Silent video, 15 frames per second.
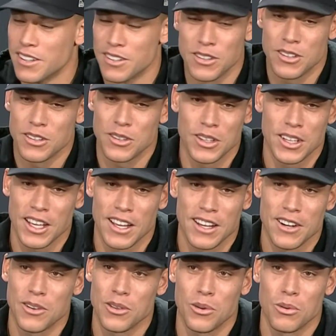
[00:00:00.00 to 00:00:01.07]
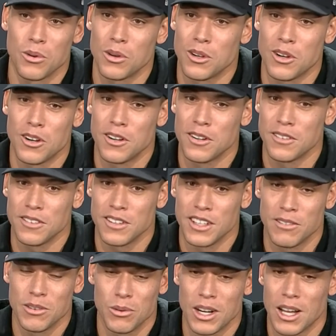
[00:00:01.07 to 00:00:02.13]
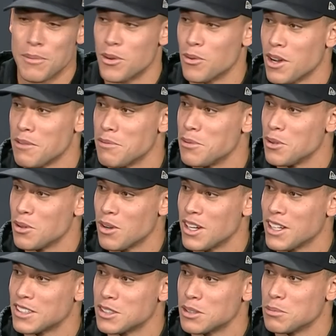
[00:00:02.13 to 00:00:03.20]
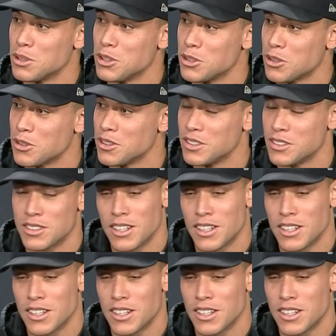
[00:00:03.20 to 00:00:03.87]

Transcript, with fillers: You, you can't hear the roll call even when I'm in right field, right next to the bleacher creatures.